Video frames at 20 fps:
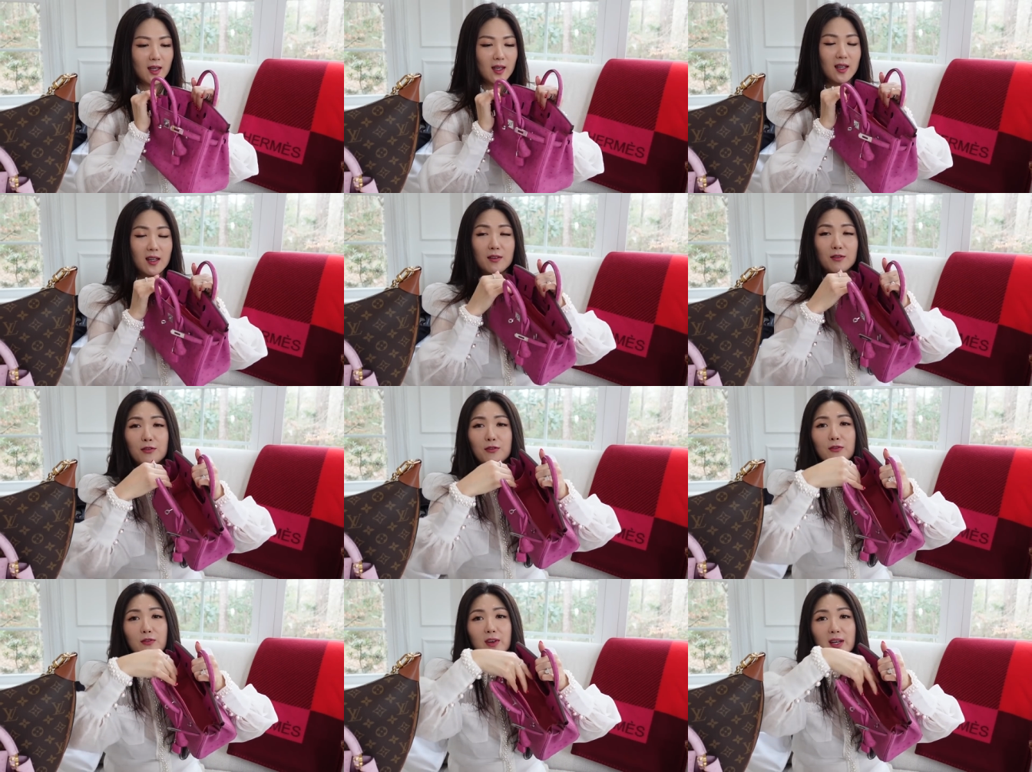It
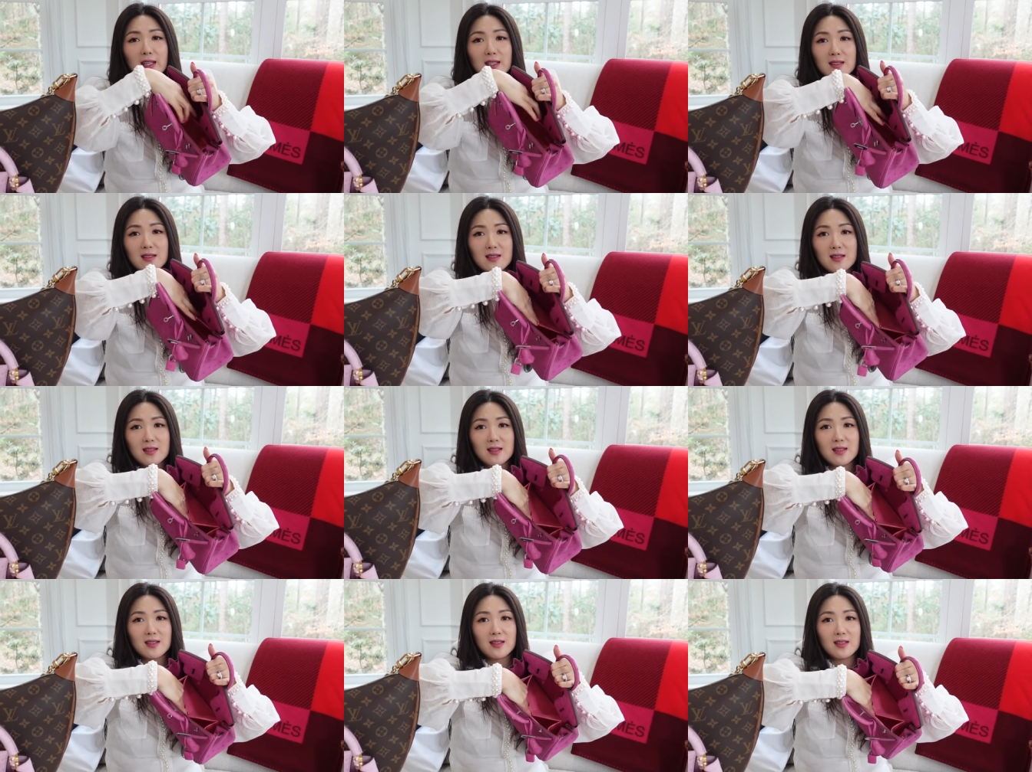
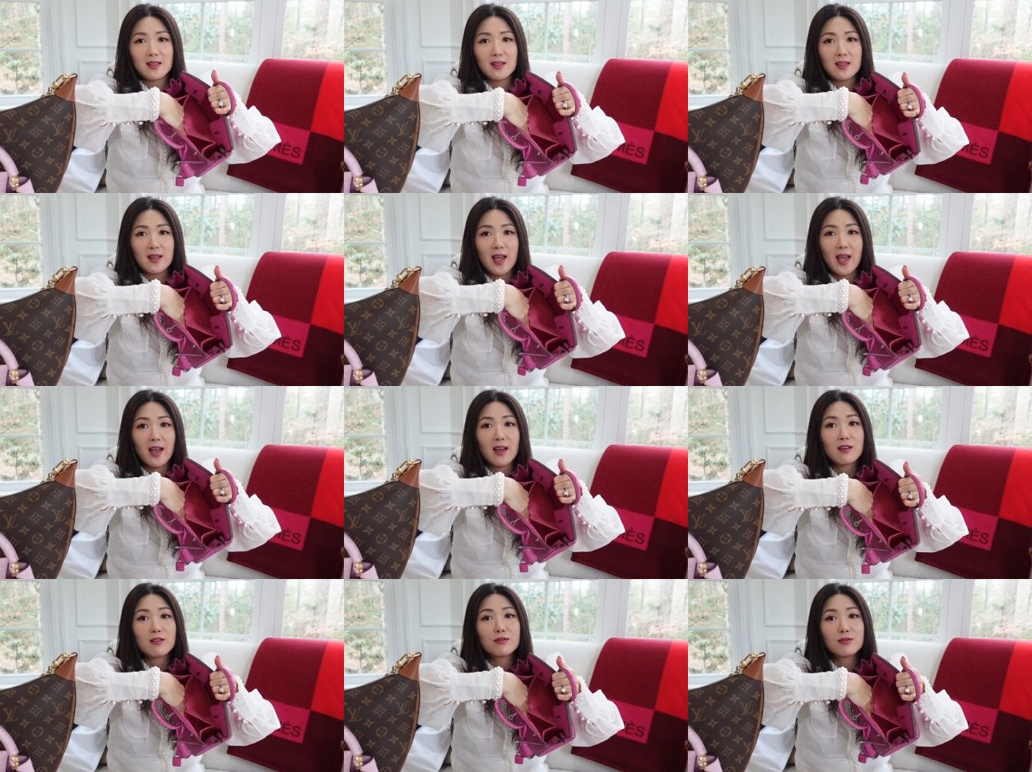fits
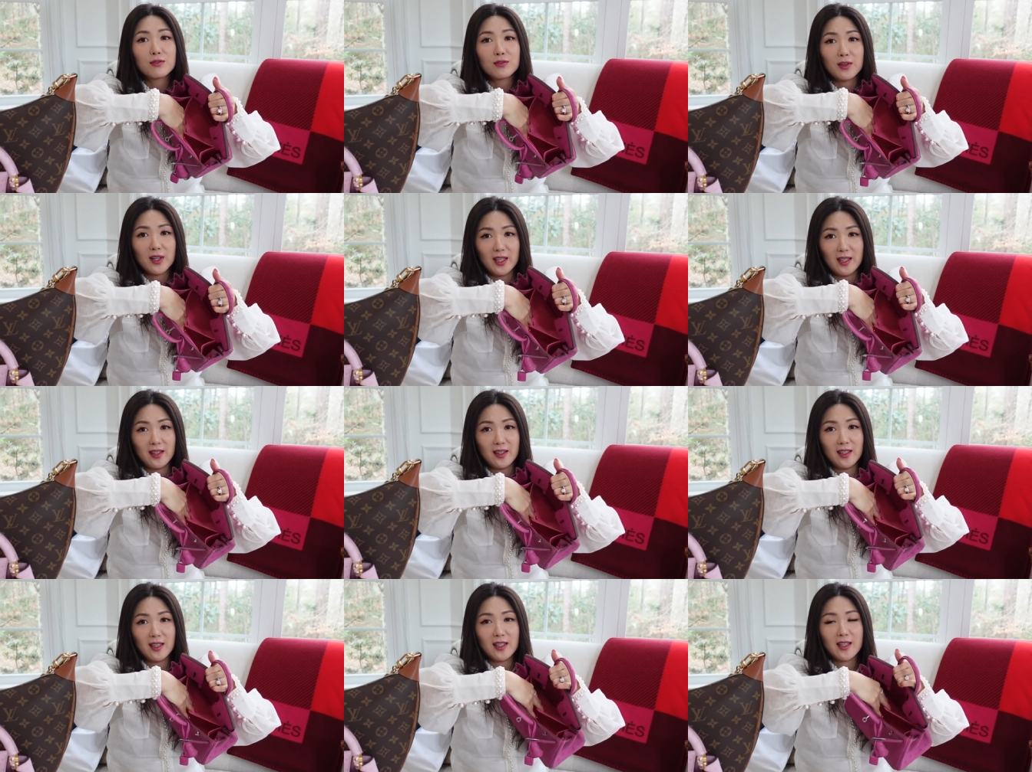
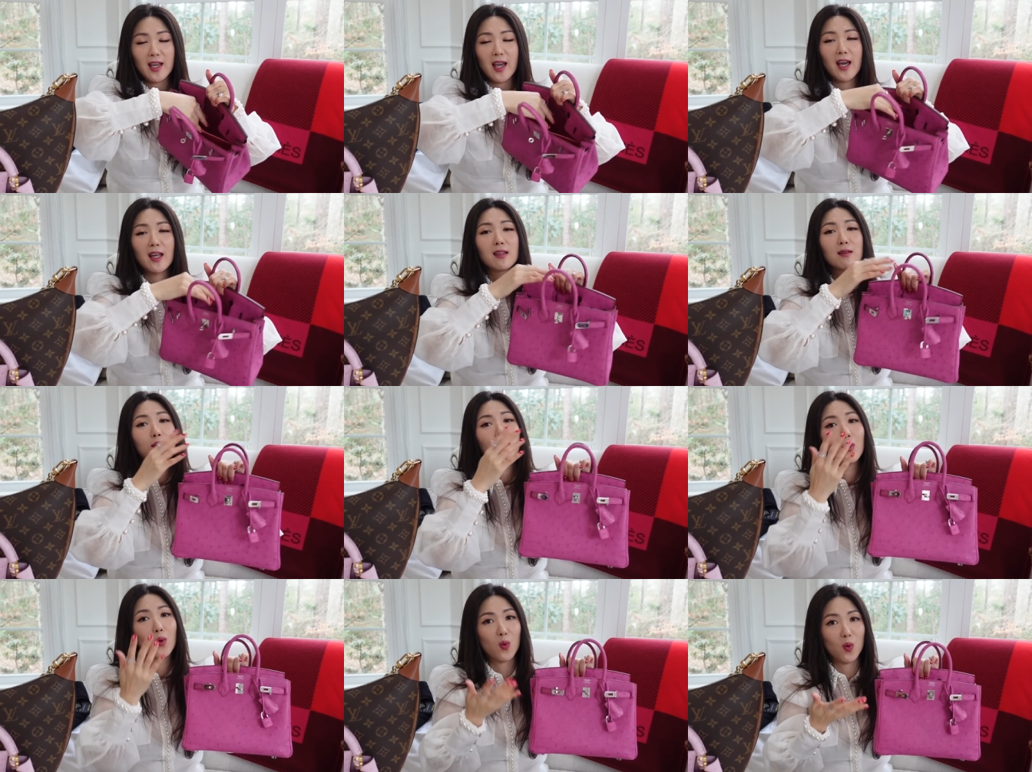everything
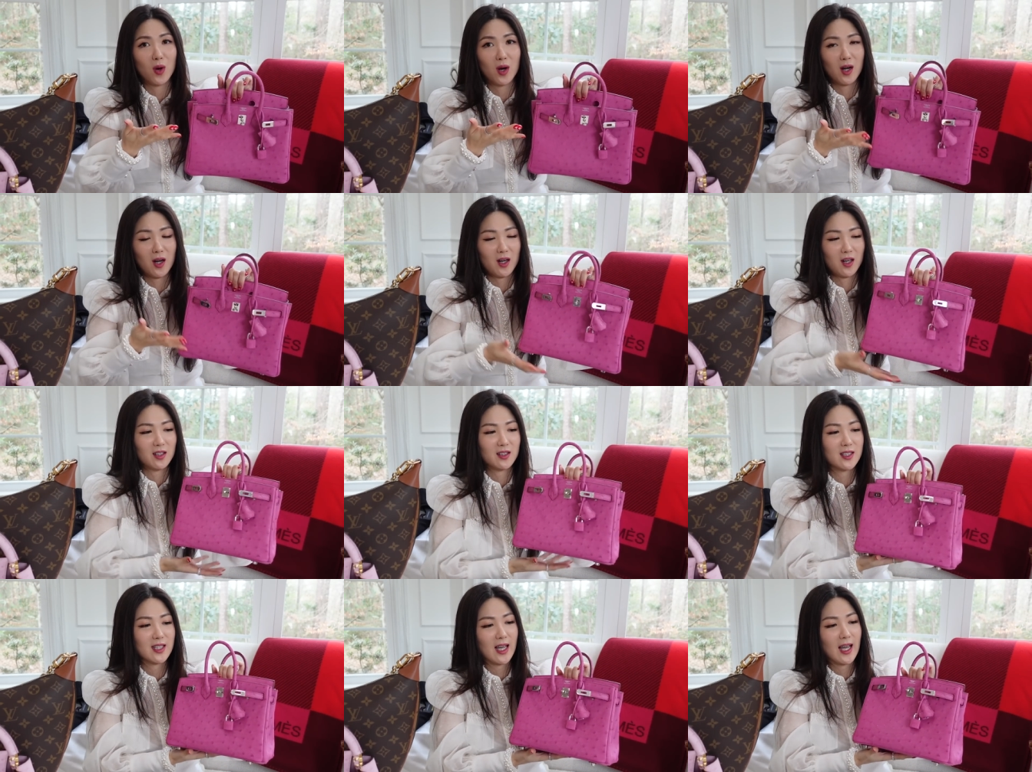and
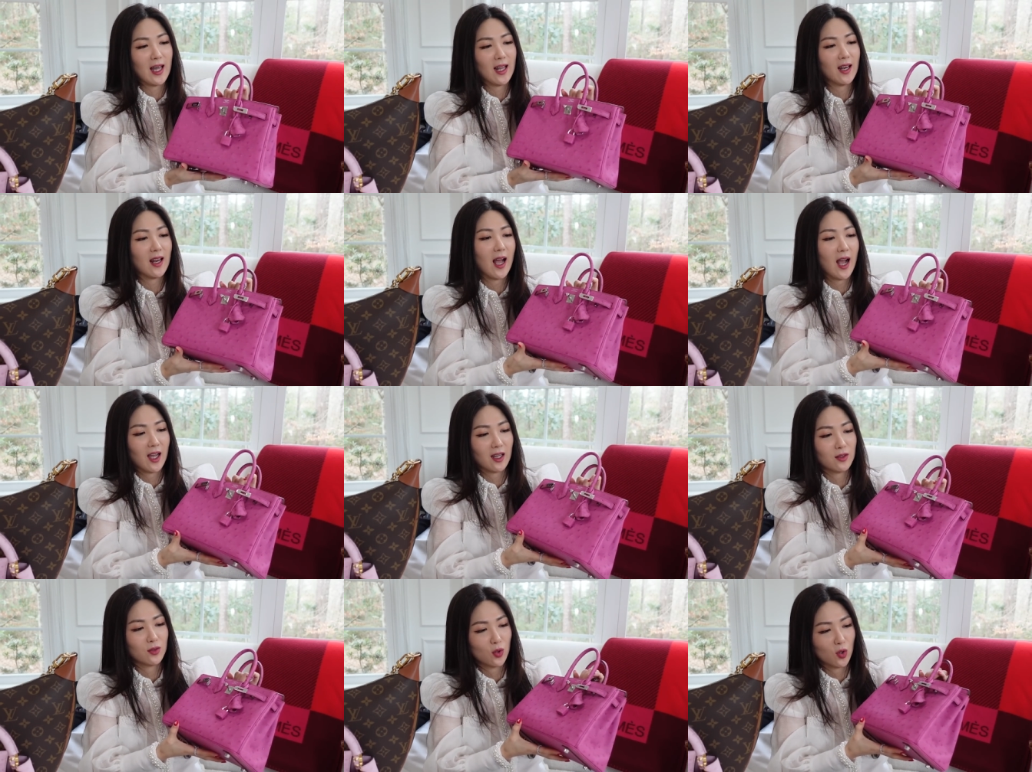more than
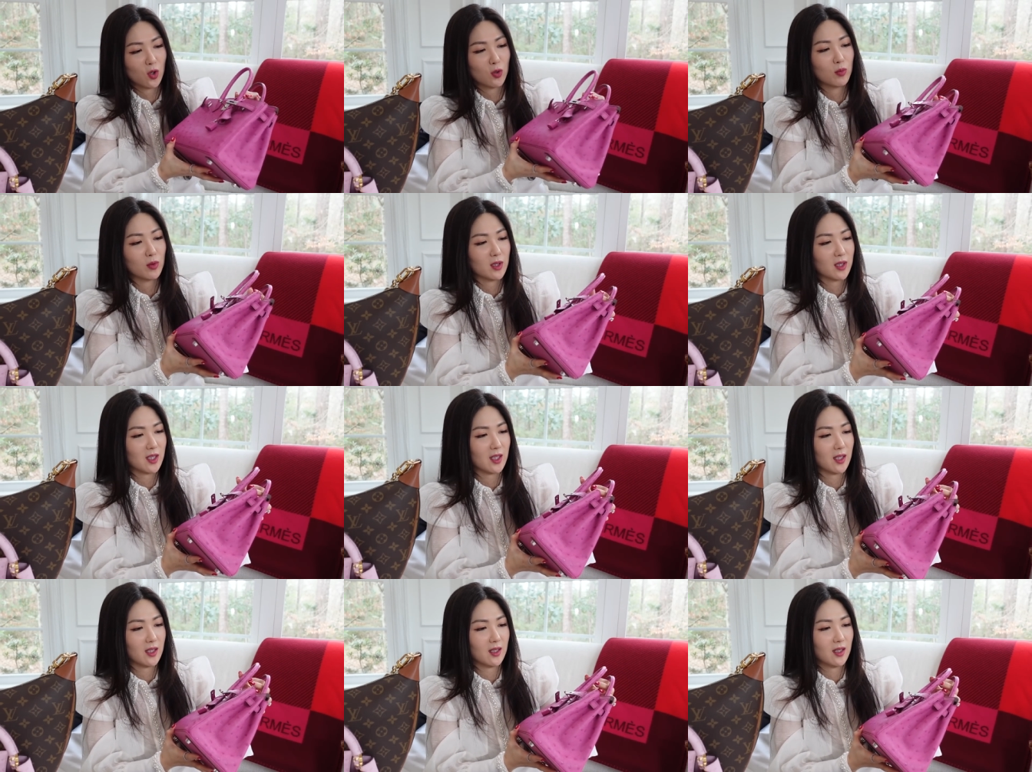I
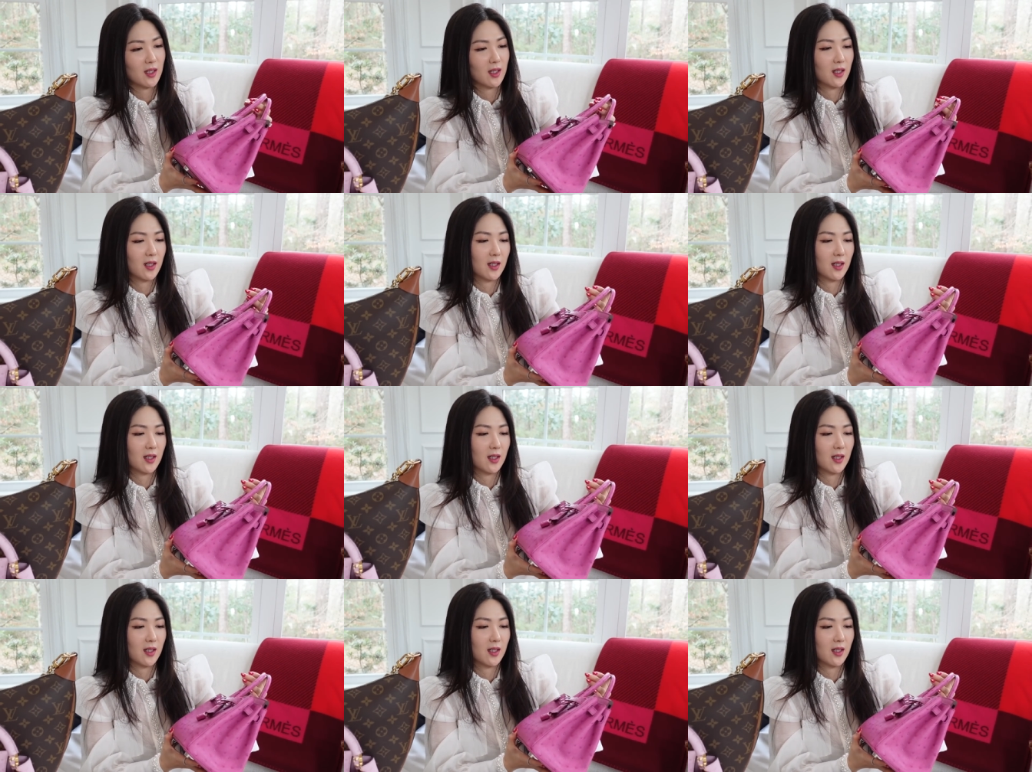normally